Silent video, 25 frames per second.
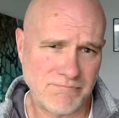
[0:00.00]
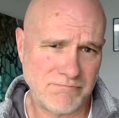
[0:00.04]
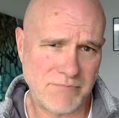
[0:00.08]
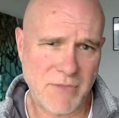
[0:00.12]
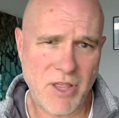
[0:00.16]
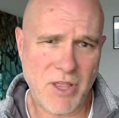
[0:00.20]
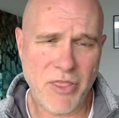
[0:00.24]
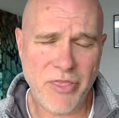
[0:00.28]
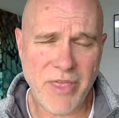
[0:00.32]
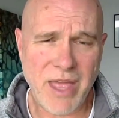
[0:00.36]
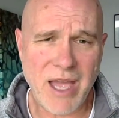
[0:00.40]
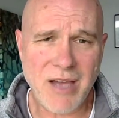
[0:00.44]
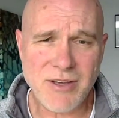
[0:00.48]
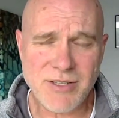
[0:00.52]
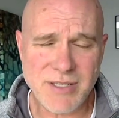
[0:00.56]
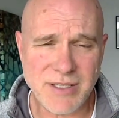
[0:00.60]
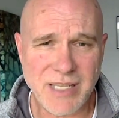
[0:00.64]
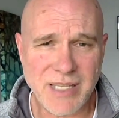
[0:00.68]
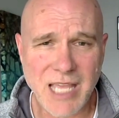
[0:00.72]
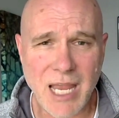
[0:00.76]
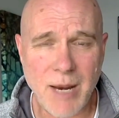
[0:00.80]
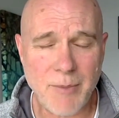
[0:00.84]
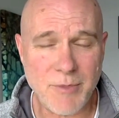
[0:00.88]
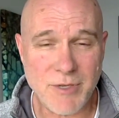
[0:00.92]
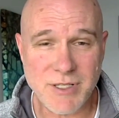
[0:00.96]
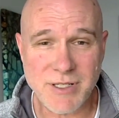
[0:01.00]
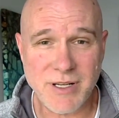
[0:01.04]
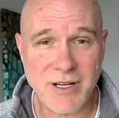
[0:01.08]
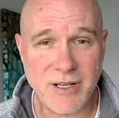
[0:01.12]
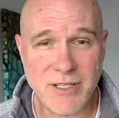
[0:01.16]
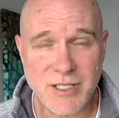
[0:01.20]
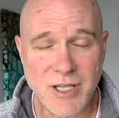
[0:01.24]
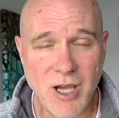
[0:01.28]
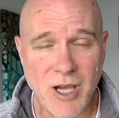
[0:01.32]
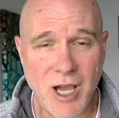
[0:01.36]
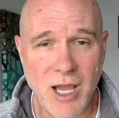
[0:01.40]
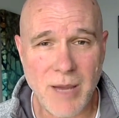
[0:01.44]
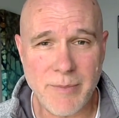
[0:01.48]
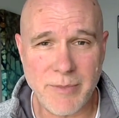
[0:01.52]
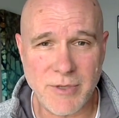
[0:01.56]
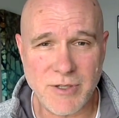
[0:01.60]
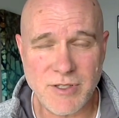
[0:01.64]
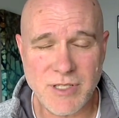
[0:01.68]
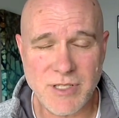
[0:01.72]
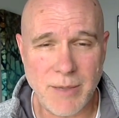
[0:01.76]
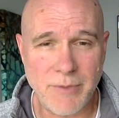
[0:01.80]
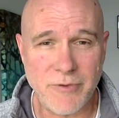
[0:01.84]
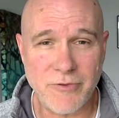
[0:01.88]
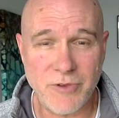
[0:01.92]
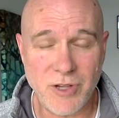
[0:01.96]
1,000 cameras at a time in
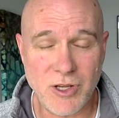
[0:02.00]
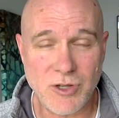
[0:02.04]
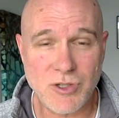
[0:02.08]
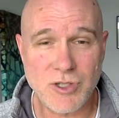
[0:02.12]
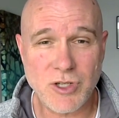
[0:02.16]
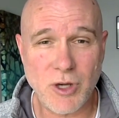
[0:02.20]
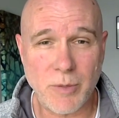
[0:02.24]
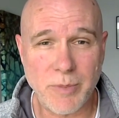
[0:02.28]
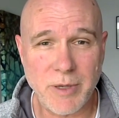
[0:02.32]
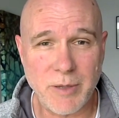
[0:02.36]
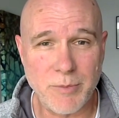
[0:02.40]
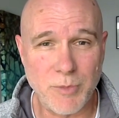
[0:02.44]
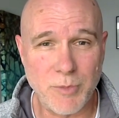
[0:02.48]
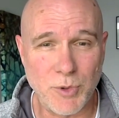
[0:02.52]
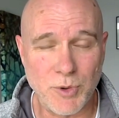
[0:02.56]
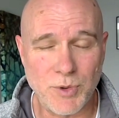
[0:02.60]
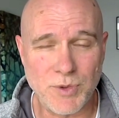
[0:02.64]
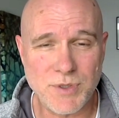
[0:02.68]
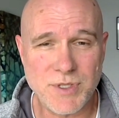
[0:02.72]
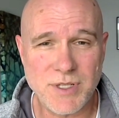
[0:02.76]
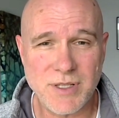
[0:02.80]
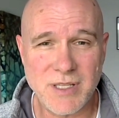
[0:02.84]
some of their shopping malls.